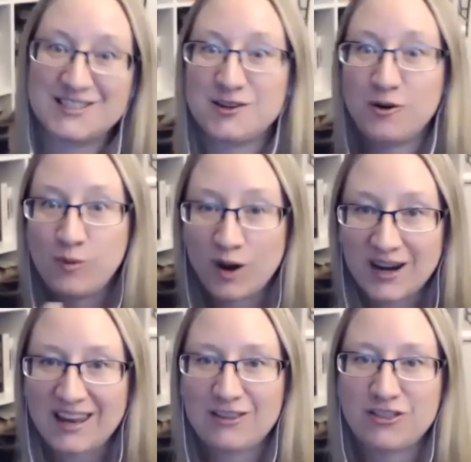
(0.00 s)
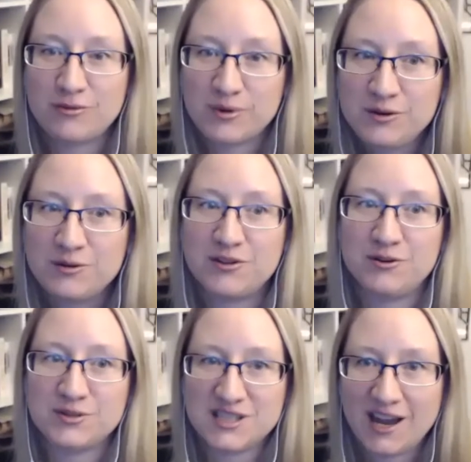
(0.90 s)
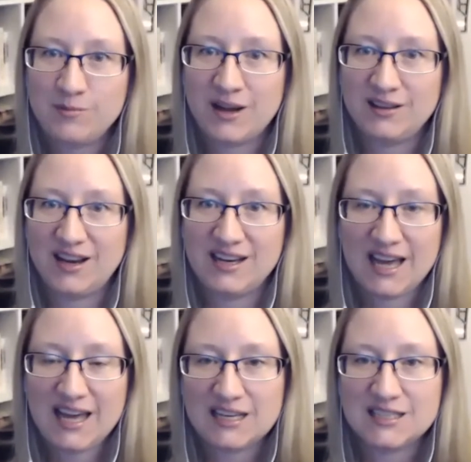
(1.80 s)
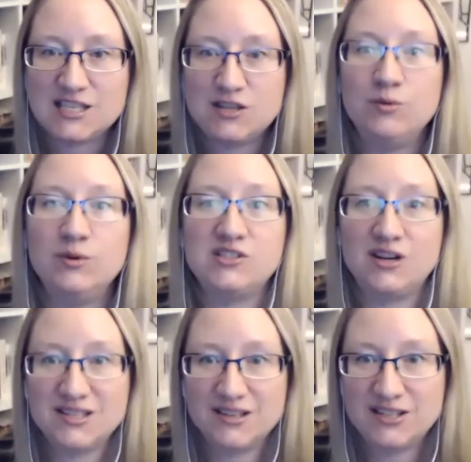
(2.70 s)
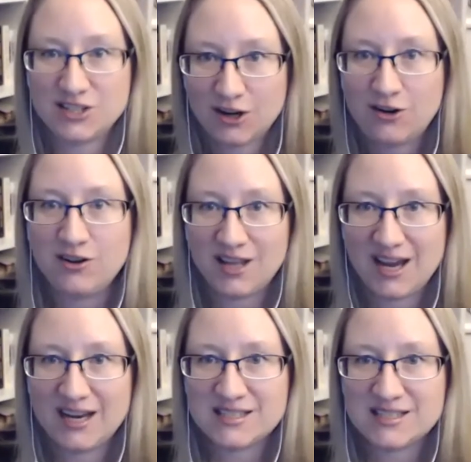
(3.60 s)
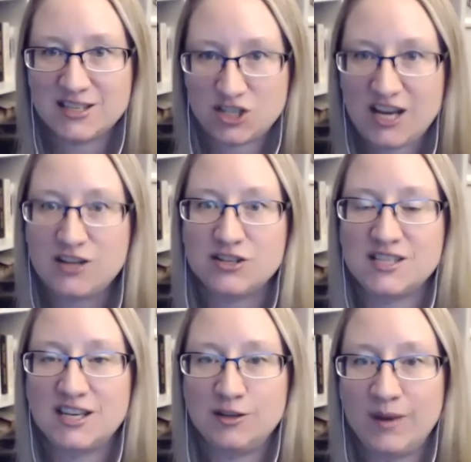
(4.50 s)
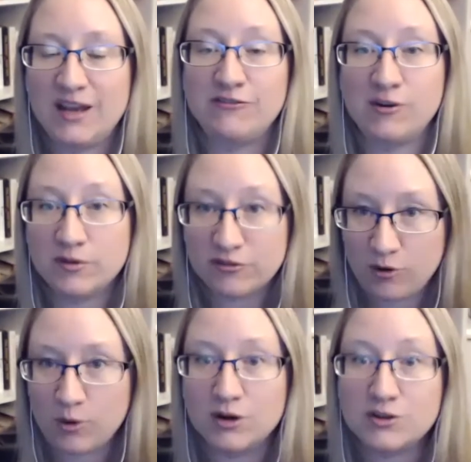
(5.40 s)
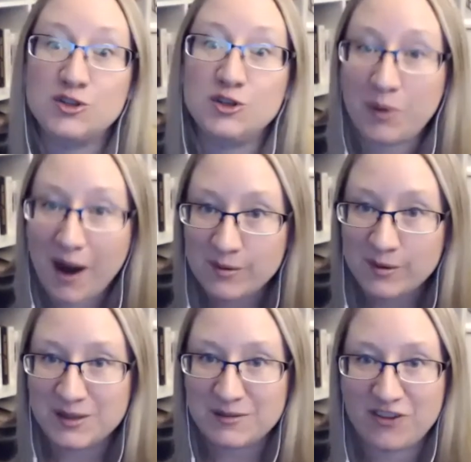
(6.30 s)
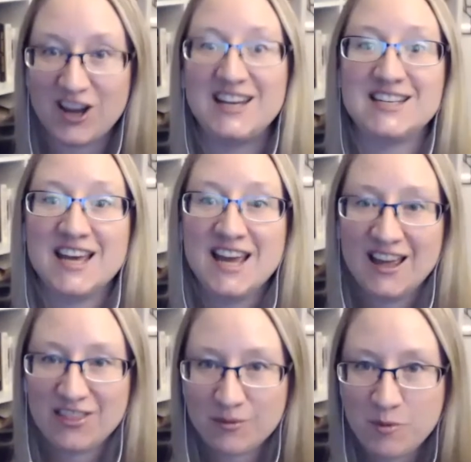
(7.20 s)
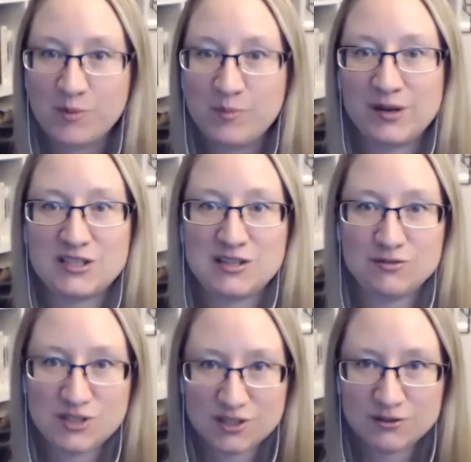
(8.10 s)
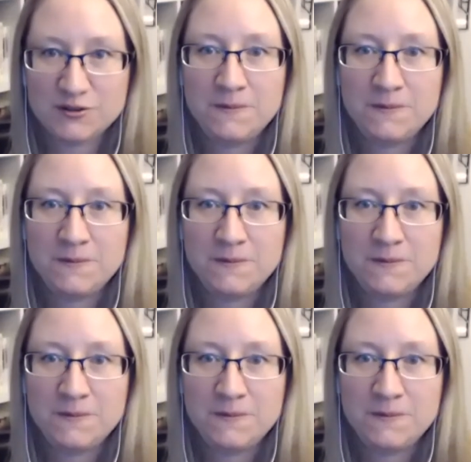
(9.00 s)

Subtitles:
And so working through those line by line edits, you will start to internalize the changes that you made from before. So you'll probably find the more books you do